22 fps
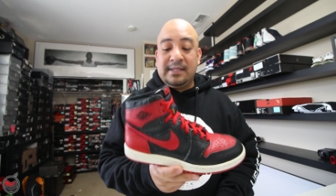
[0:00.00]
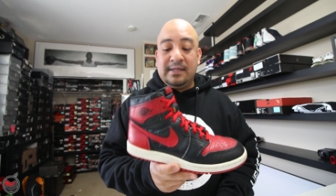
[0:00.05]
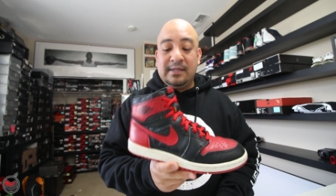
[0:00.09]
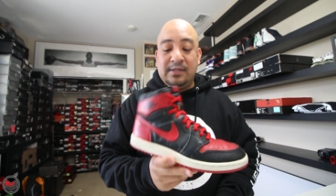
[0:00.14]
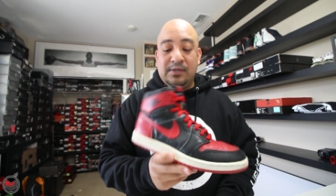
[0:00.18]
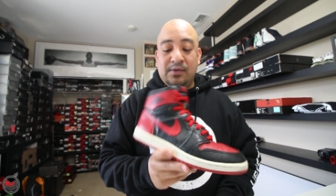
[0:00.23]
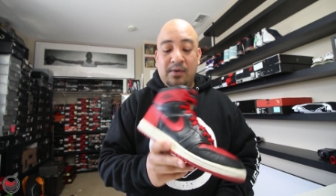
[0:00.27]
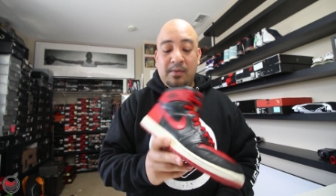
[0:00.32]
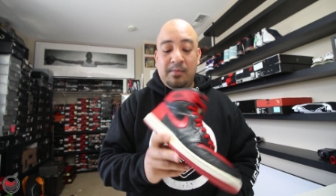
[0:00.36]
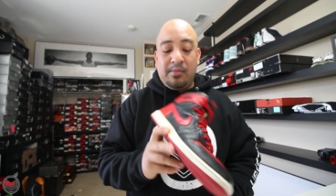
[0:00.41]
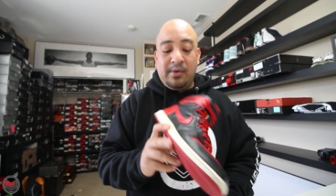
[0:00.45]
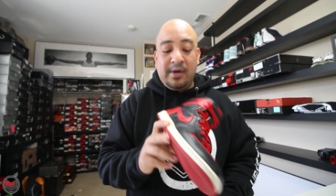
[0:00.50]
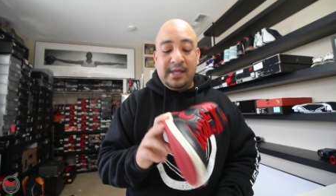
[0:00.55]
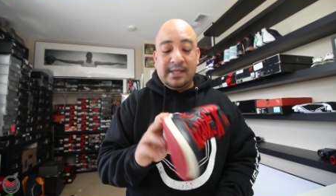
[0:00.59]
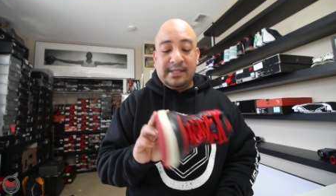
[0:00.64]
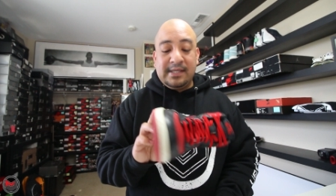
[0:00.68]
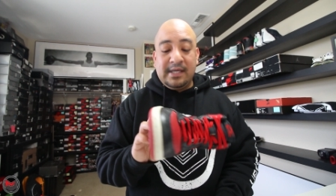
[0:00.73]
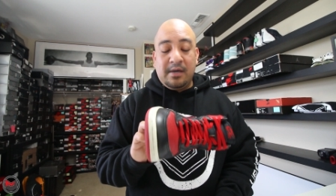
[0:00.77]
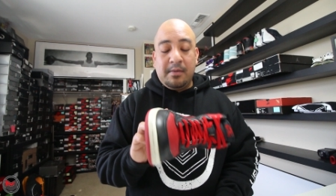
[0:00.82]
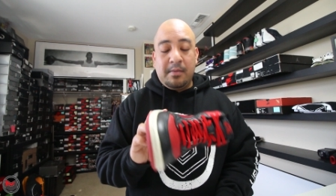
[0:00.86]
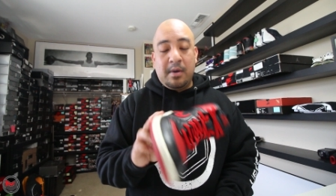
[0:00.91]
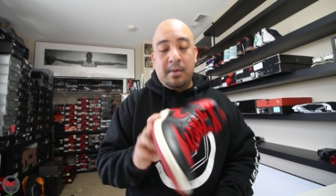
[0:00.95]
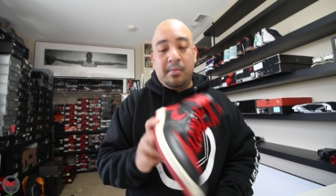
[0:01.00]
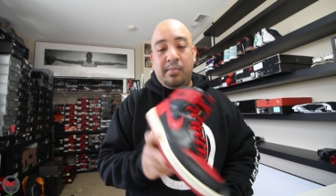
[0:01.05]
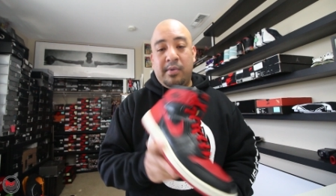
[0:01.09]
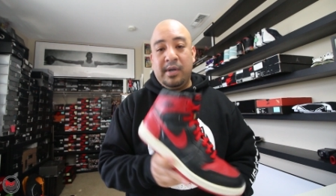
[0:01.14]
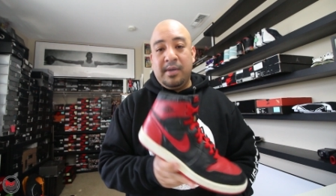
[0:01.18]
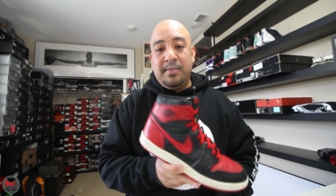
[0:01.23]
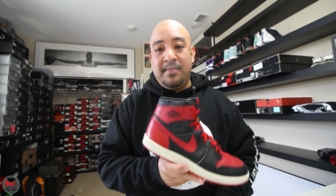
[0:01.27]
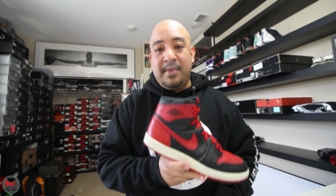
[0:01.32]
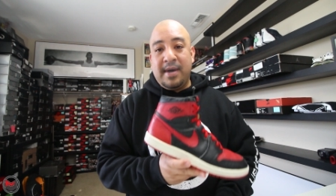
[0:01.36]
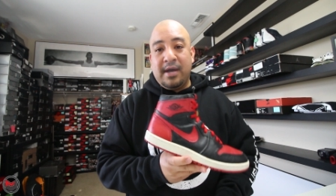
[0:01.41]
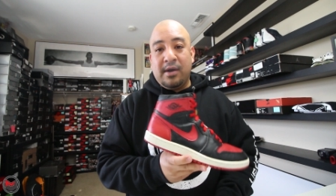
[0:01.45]
The Jordan brand's thinking about
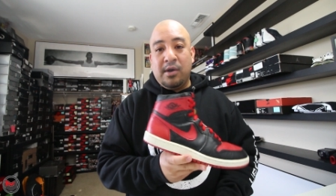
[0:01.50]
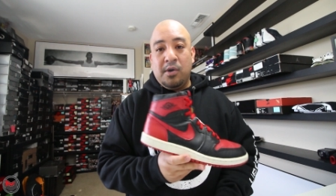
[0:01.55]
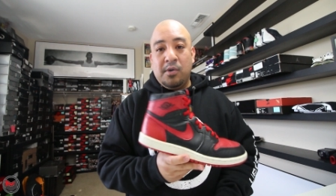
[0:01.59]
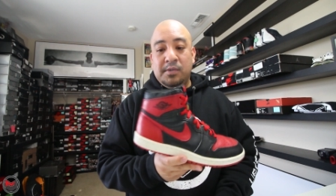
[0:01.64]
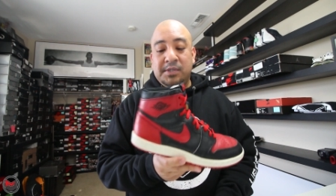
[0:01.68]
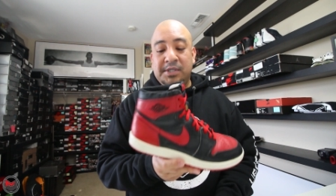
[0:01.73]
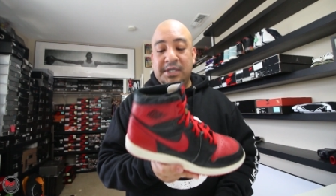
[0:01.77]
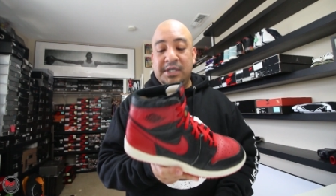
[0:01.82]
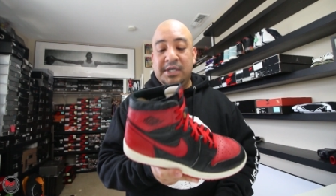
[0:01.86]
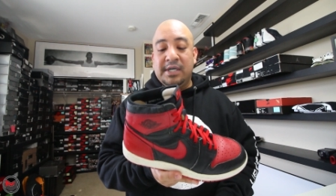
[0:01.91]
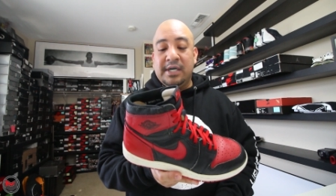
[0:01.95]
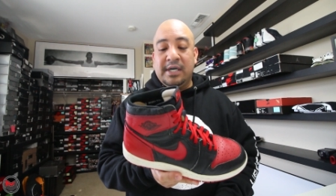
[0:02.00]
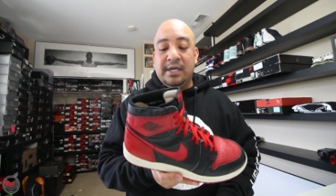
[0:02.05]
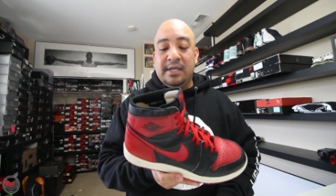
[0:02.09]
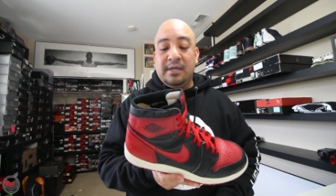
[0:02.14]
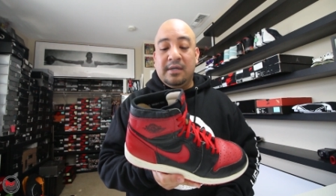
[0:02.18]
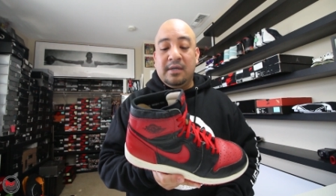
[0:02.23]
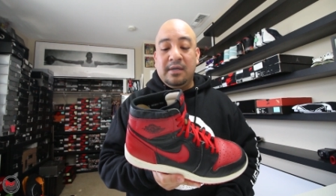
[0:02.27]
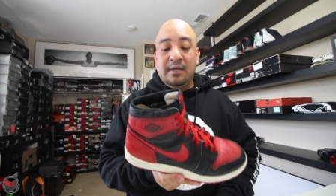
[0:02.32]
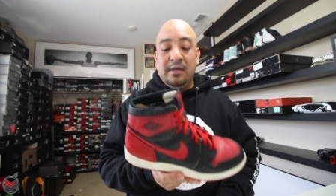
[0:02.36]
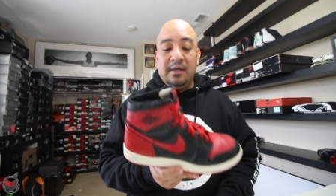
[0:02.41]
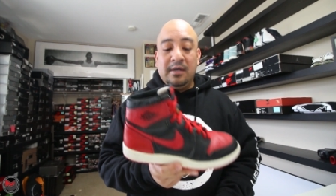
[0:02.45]
bringing back O G cut.